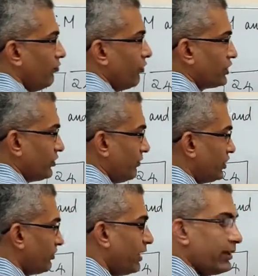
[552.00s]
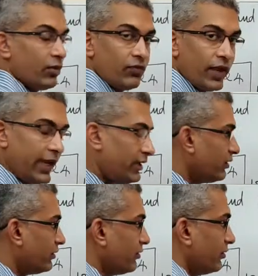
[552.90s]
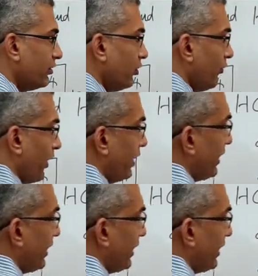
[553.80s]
Which is a multiple of 8? You find